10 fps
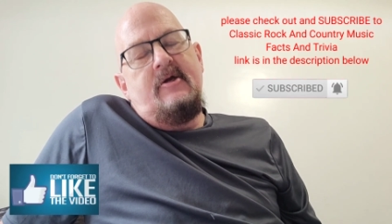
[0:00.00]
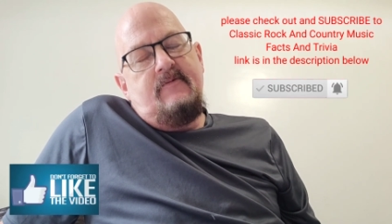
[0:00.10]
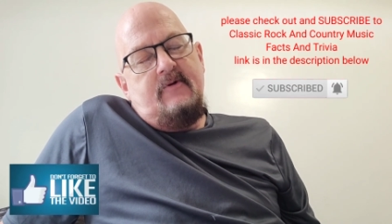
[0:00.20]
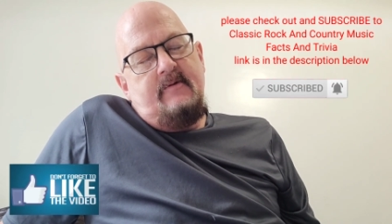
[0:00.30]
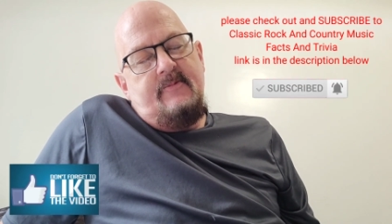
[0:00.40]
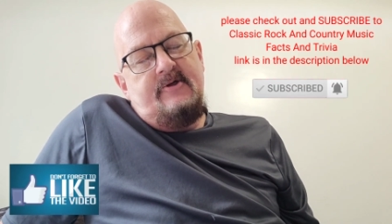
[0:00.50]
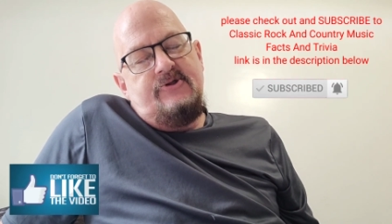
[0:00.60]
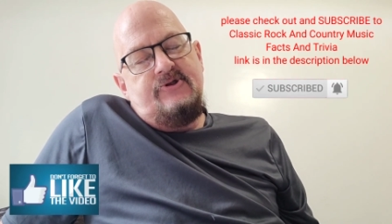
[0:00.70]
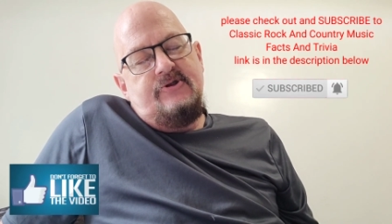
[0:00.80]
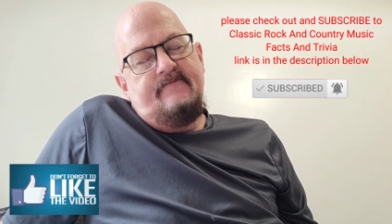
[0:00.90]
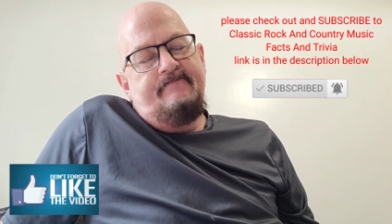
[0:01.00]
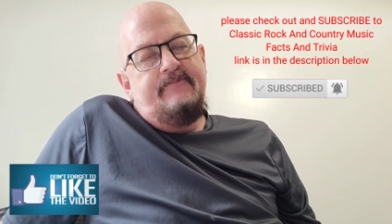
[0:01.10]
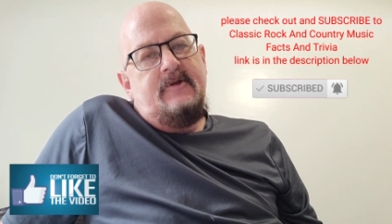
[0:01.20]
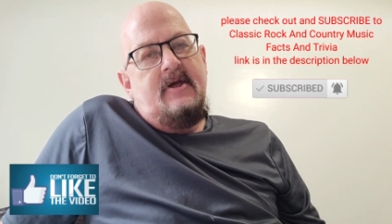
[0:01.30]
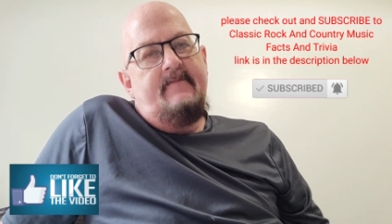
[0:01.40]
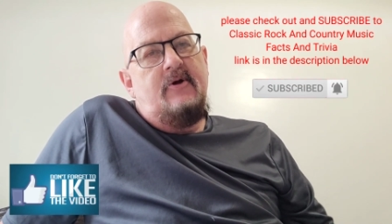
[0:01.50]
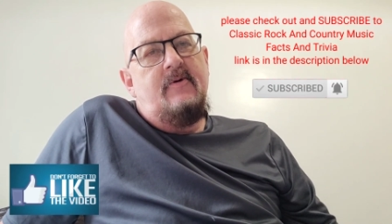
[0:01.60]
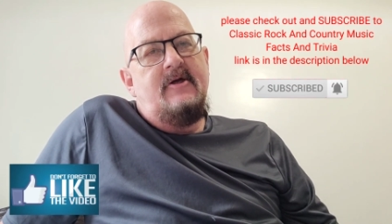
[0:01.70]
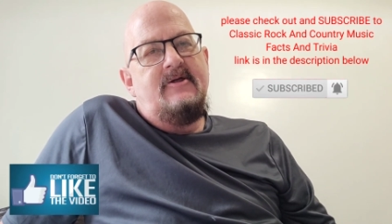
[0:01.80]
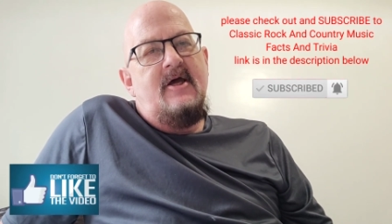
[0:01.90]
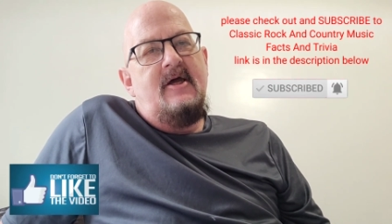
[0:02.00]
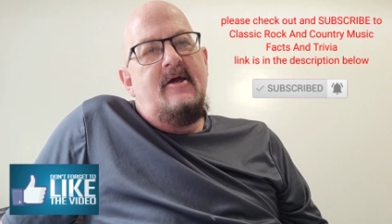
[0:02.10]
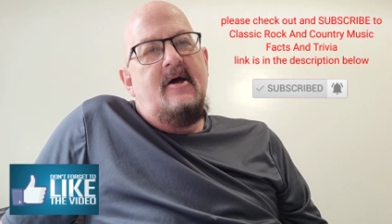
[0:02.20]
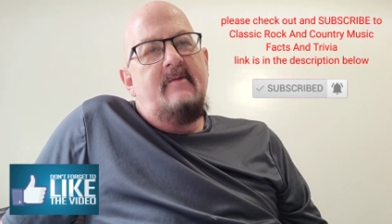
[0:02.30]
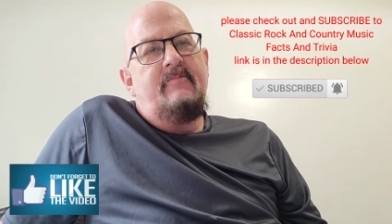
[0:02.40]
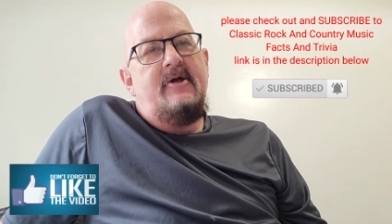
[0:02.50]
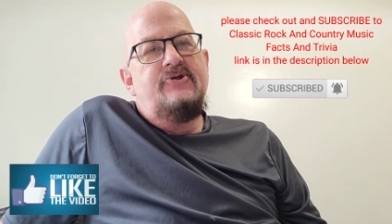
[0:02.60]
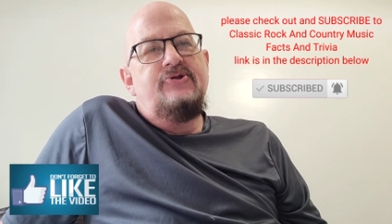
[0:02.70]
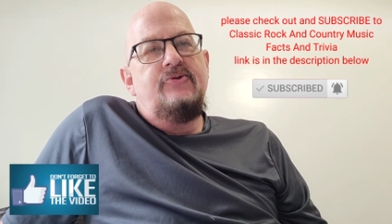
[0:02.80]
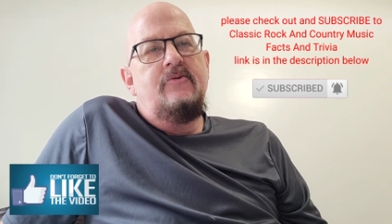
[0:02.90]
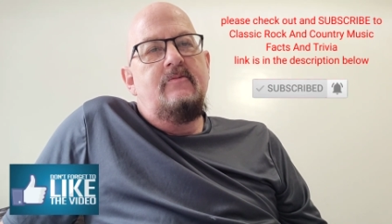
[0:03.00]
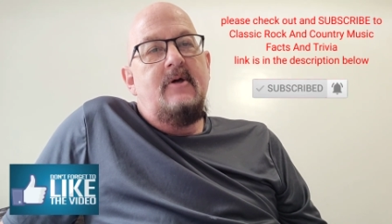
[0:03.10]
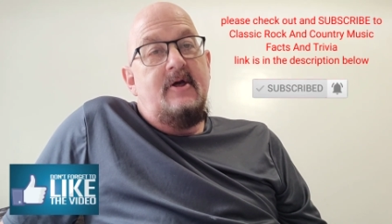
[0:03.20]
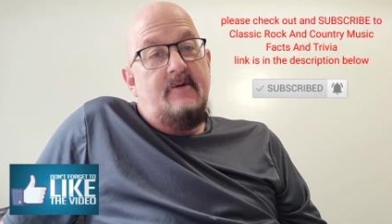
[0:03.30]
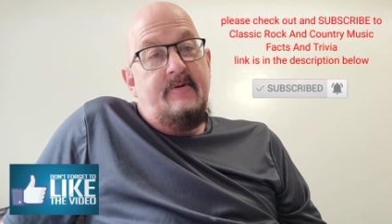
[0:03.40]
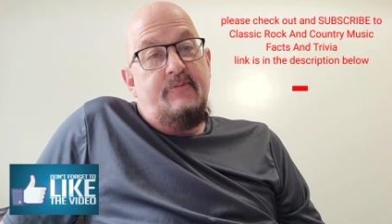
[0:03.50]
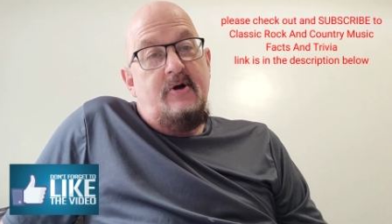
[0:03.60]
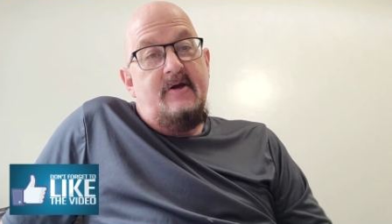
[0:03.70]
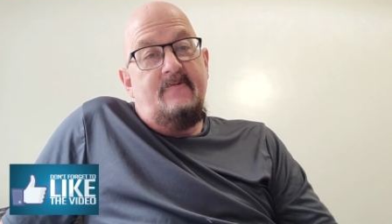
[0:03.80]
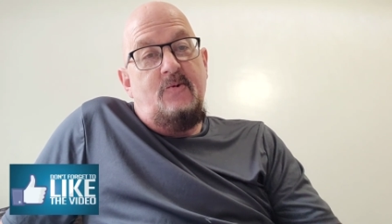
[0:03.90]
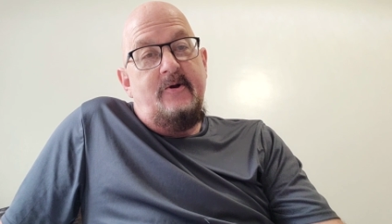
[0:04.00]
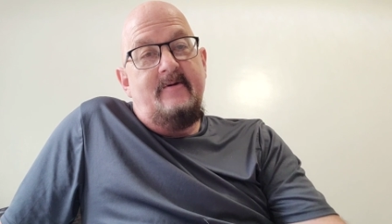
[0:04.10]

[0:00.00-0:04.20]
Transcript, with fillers: Thank you very much. Have a great day. God bless you. And I'll be praying for